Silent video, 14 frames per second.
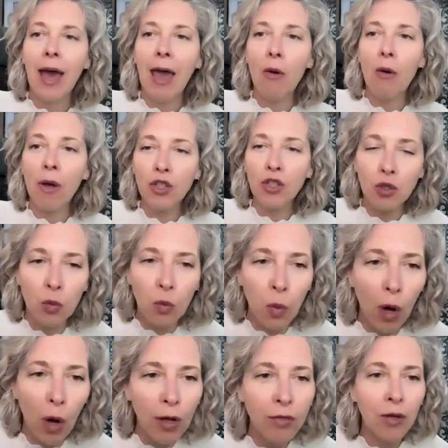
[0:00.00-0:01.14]
I want you to
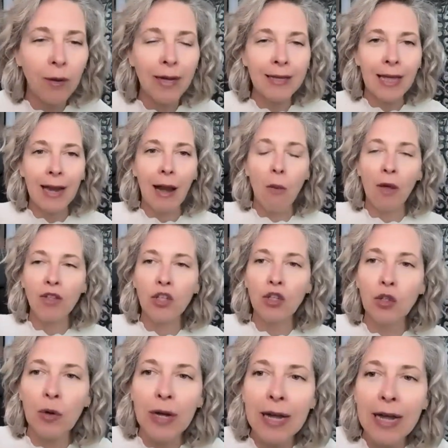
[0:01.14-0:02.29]
work through it. And I want you
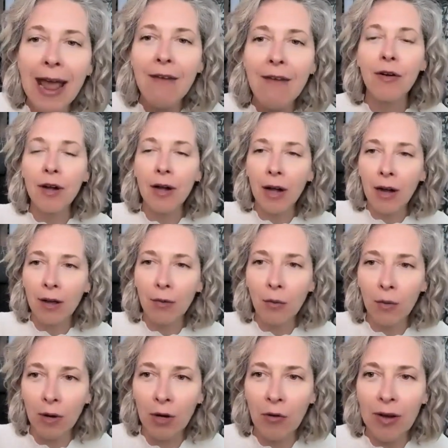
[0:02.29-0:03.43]
to never
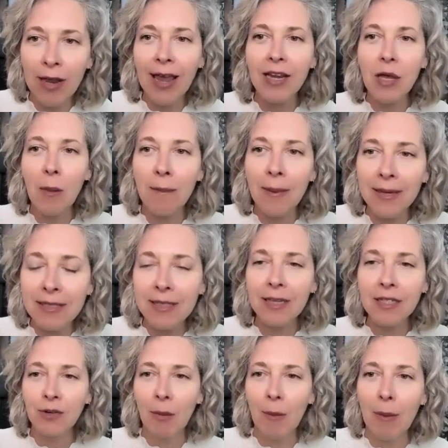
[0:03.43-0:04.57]
create your
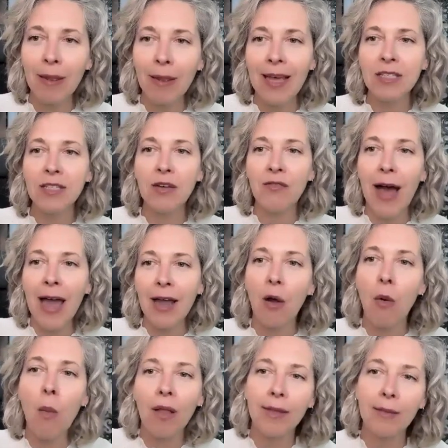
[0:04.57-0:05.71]
business from a place of, I
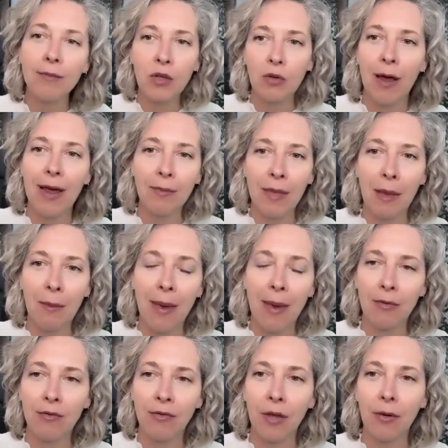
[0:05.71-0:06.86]
don't want them to write me a
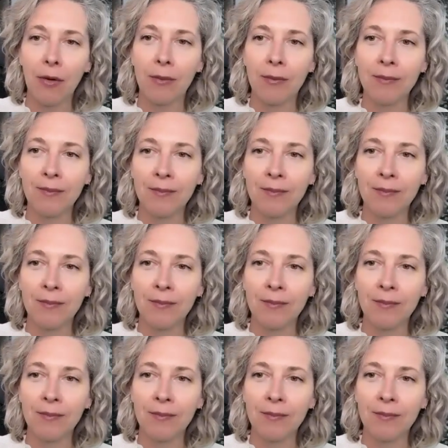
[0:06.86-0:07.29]
bad review.